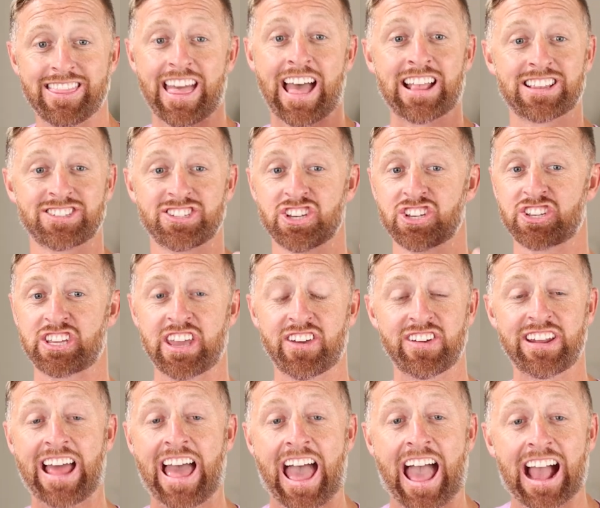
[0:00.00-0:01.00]
that's just
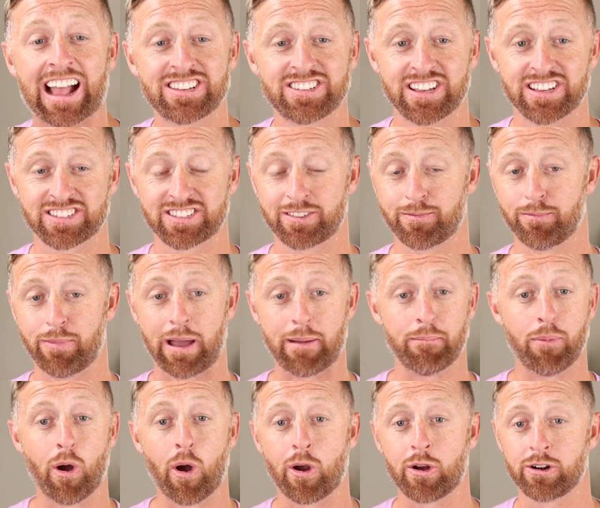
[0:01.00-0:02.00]
given access to, by
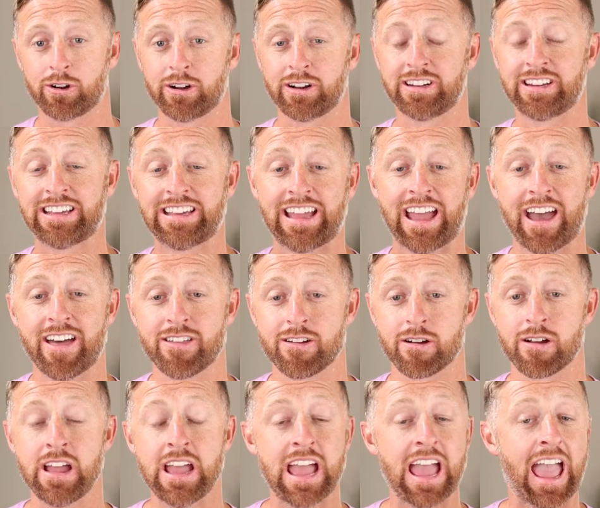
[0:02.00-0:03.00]
partnering
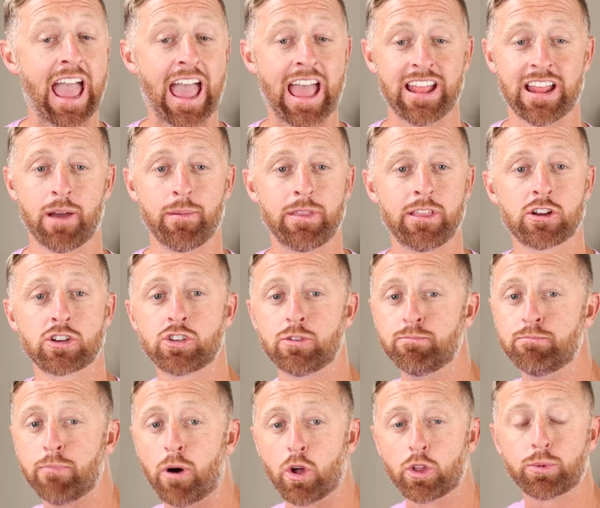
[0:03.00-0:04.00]
together. And I mean, there's
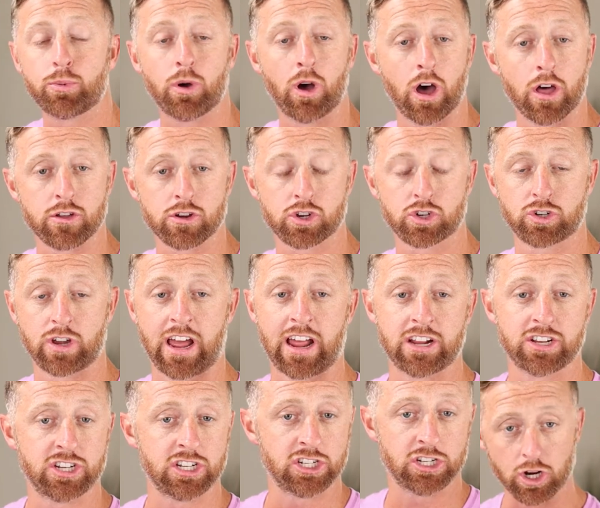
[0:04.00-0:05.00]
multiple other
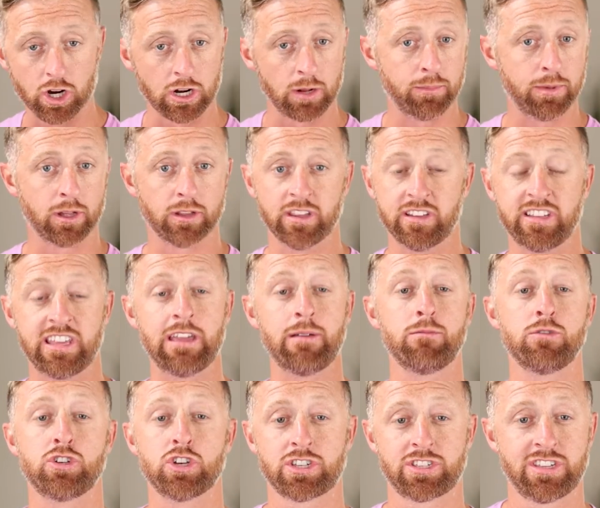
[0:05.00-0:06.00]
strategies. You're gonna build a
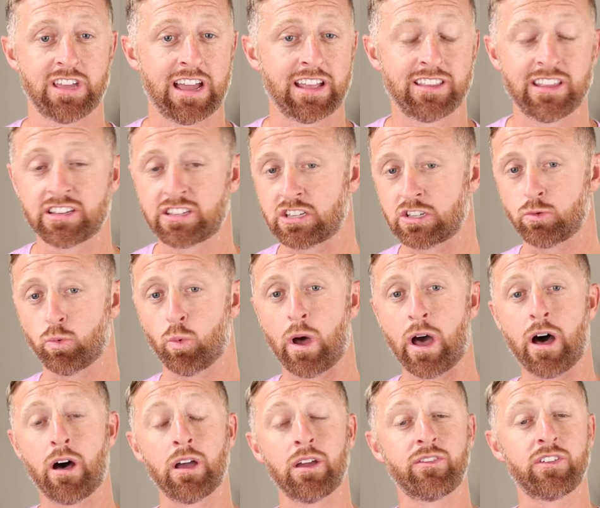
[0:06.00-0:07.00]
team just like this as
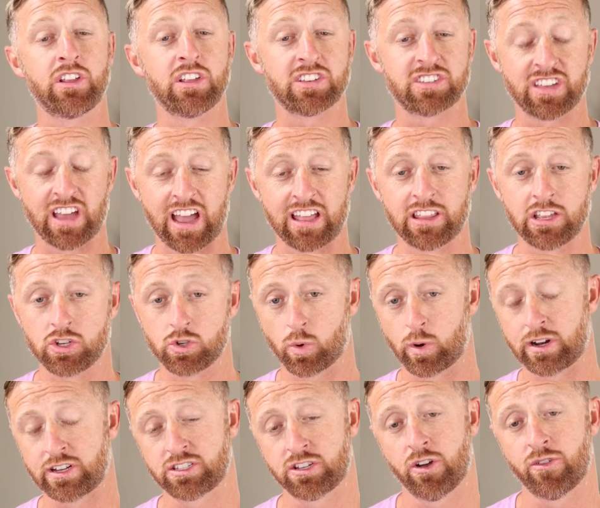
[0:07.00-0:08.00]
well if you decide to
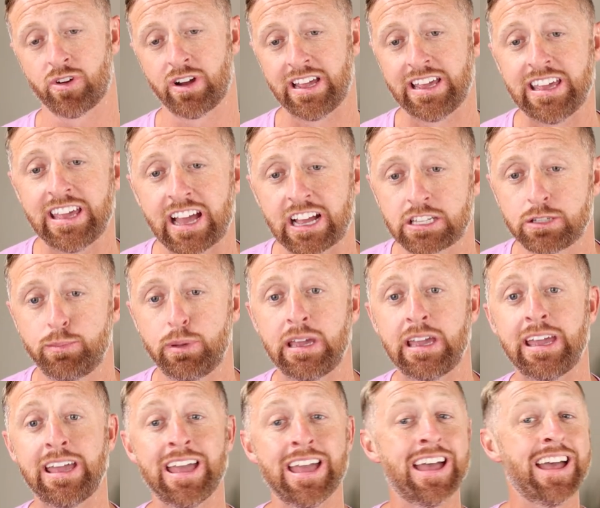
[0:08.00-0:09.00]
join us over at
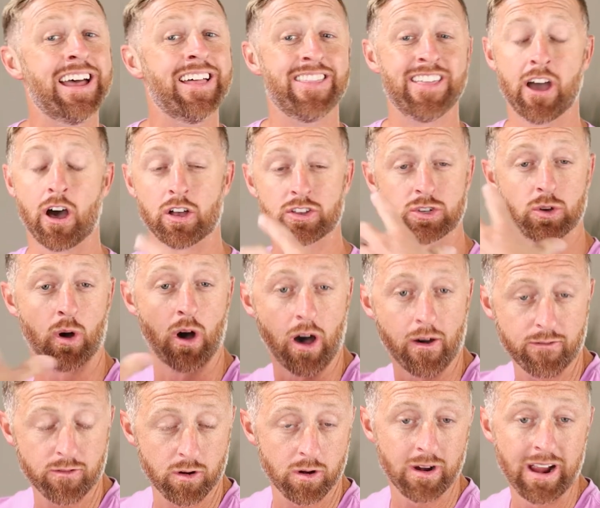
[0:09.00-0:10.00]
eXp. They also
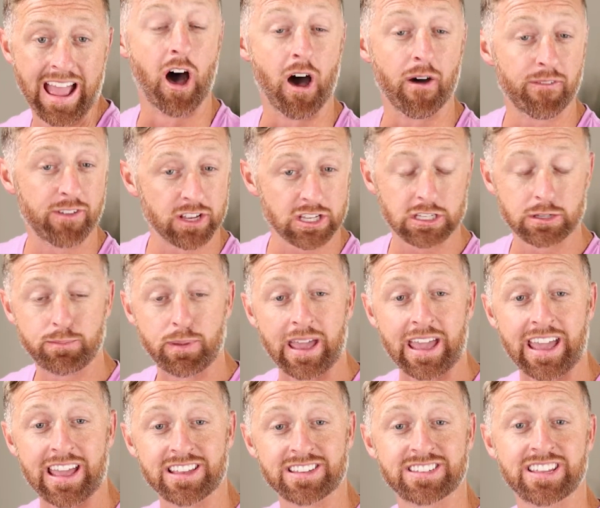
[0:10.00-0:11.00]
offer office
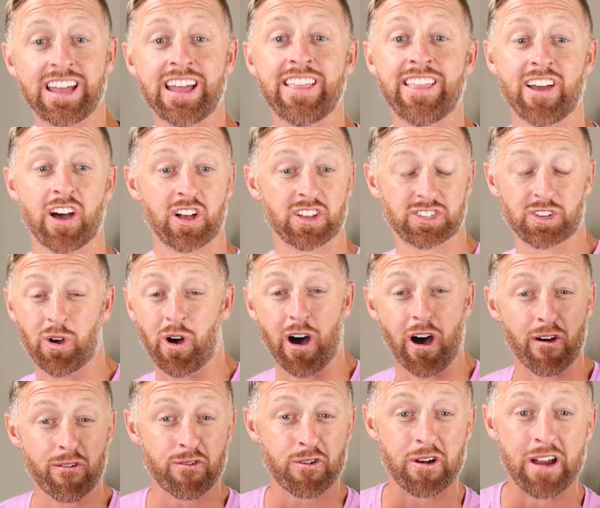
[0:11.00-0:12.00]
space. They also
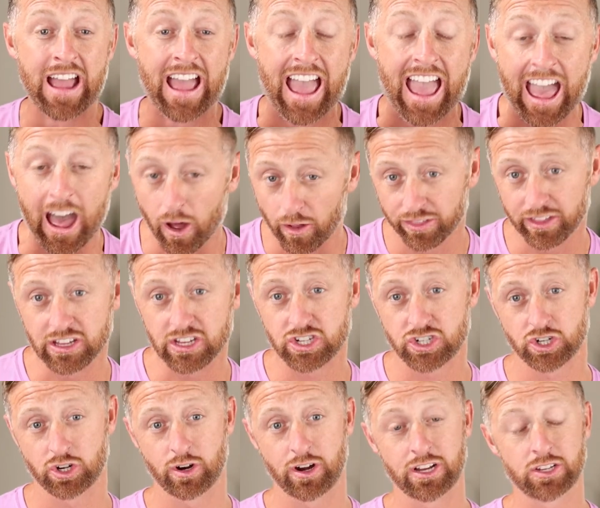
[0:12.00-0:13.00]
offer health
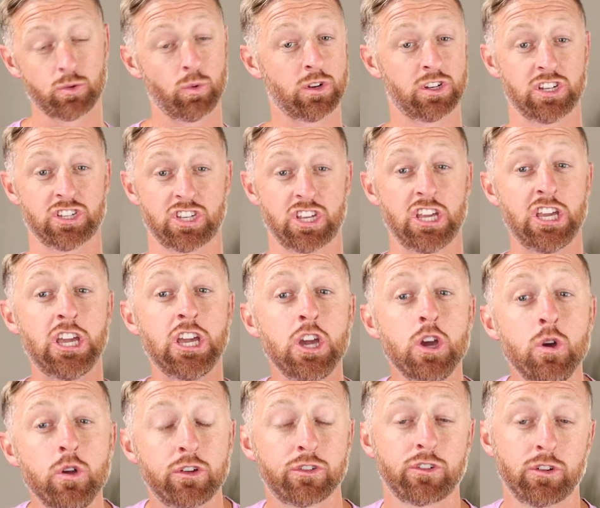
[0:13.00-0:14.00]
insurance, which is
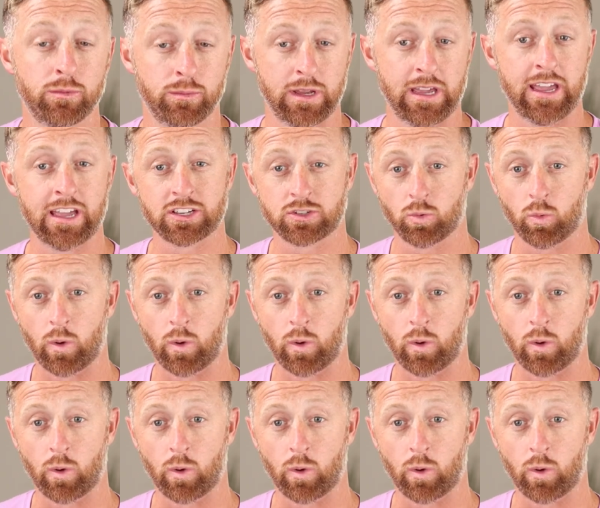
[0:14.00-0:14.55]
huge for me as